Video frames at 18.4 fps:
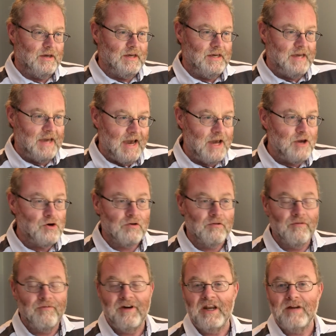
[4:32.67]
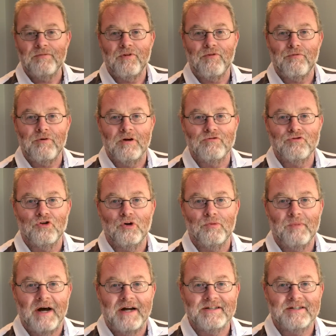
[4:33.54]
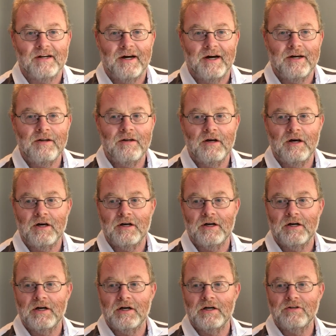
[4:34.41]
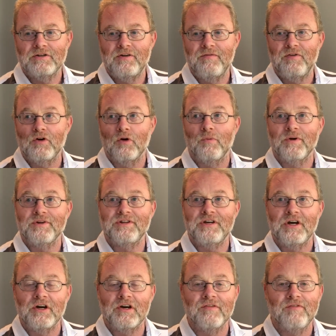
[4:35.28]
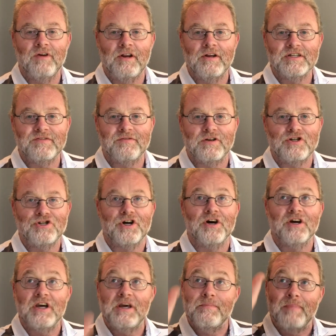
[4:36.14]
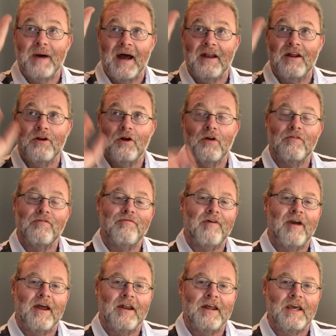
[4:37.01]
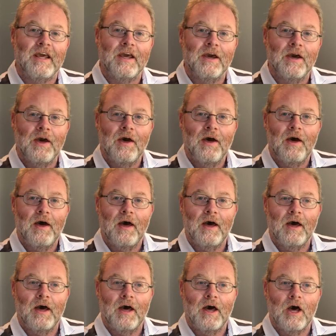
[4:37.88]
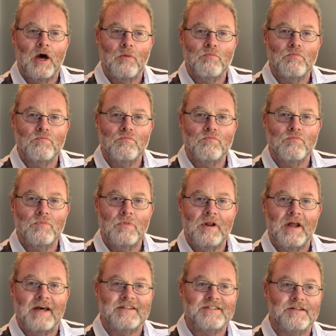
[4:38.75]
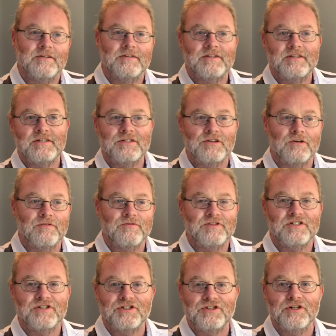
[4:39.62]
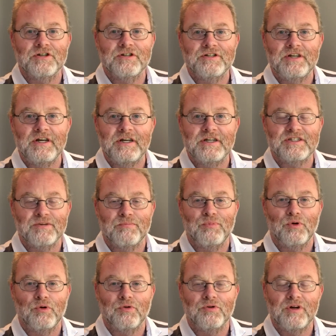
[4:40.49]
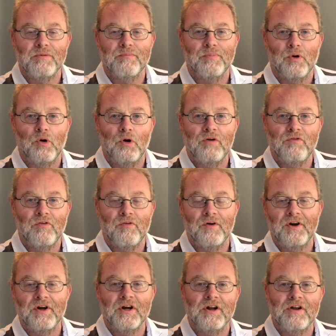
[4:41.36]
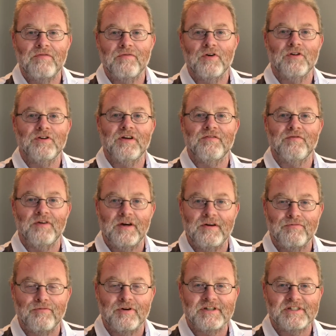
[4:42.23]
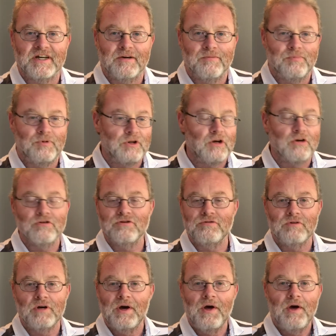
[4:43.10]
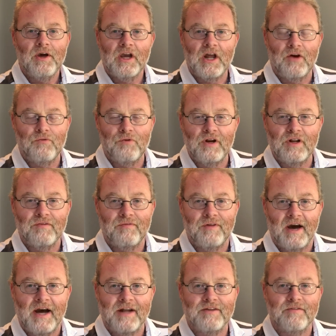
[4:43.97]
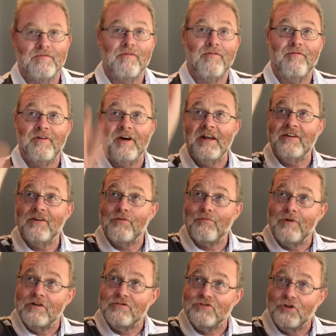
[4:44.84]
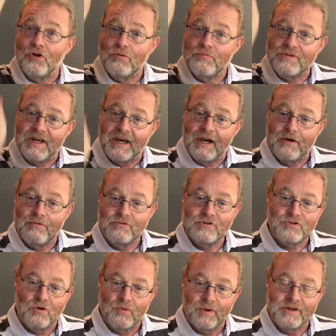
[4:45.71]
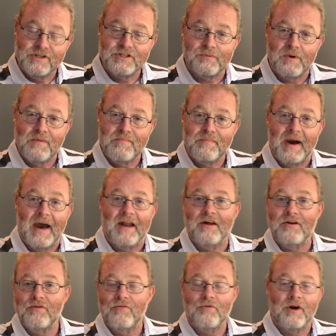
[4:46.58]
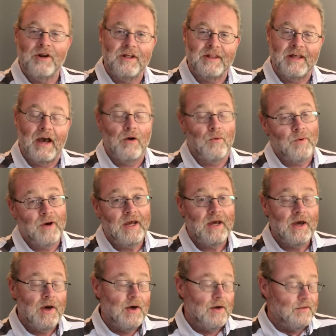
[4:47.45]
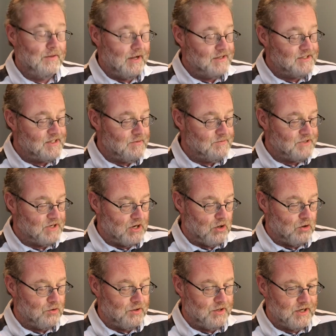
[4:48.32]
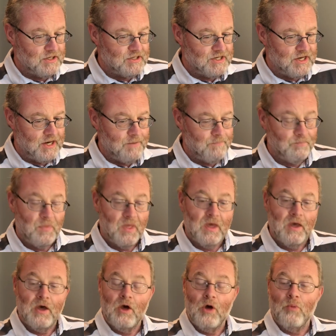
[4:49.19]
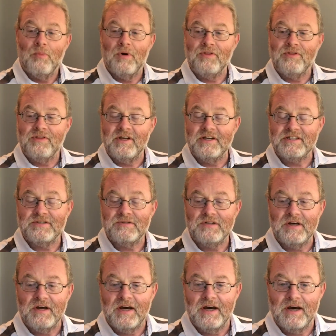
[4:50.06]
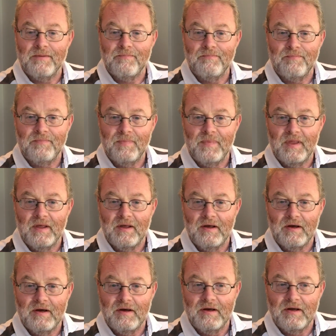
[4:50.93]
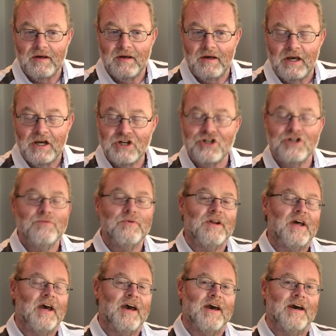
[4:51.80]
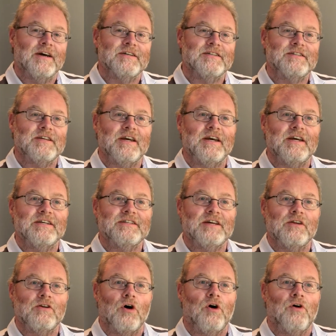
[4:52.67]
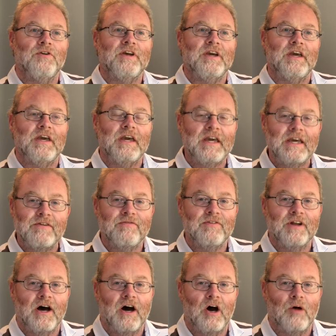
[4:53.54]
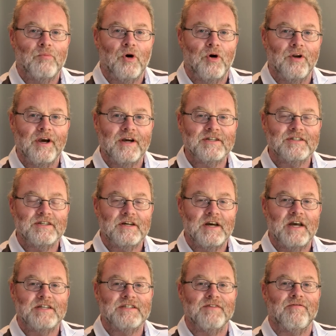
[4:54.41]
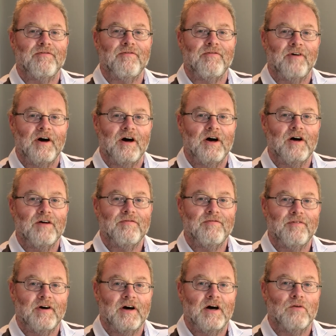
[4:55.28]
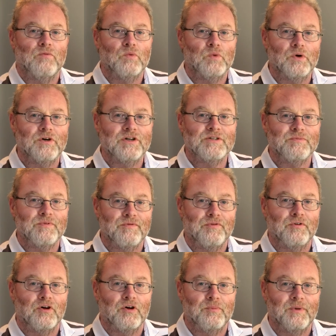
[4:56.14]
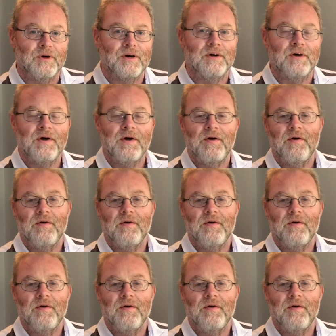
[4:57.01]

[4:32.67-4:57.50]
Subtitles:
Yeah, you can feed it with 300 ohm ladder line. So if you don't want the inconvenience of a chunky ballon on a fairly less than sort of sturdy supporting pole, if you're running an inverted V, for example, you can get rid of that and feed 300 ohm down to a 1-to-1 ballon and run it that way. That sounds like a good idea. But this issue it has is that on the even harmonics, it's a far, far worse performer